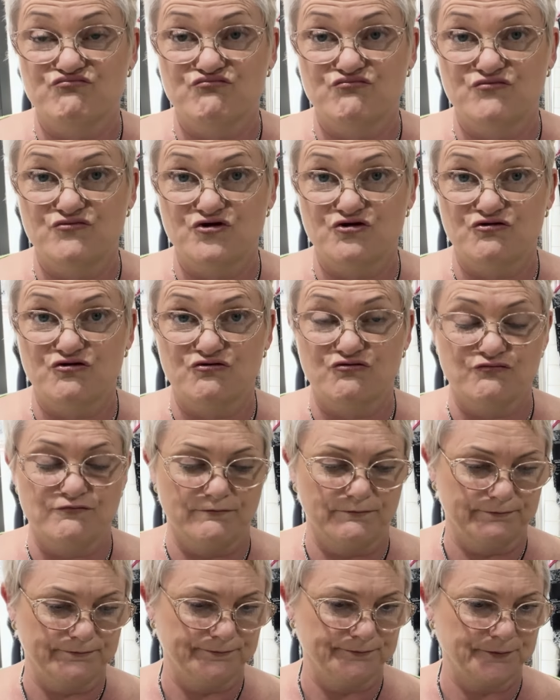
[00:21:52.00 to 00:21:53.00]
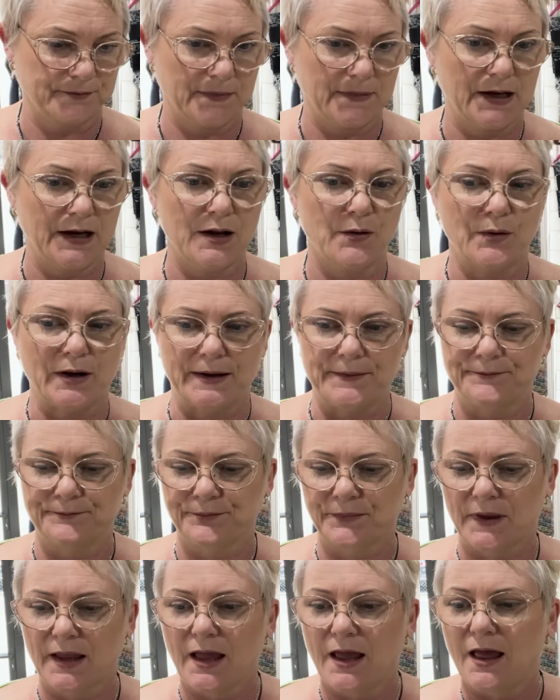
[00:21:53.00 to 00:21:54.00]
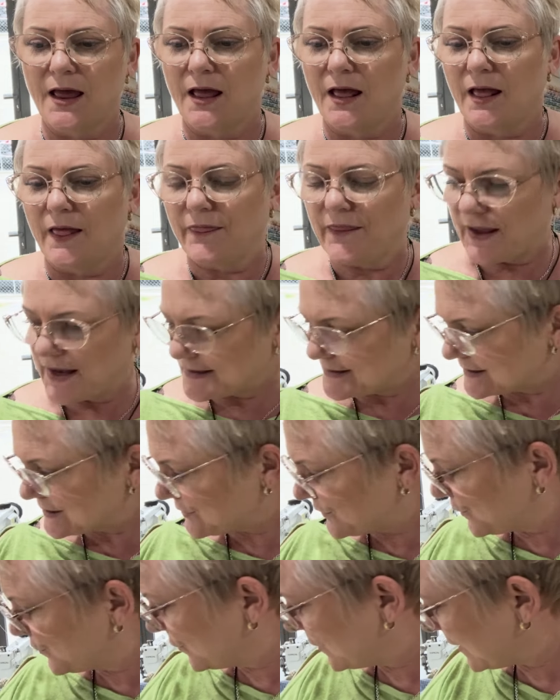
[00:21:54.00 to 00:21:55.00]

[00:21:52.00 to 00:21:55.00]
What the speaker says: No. Anyway. That's all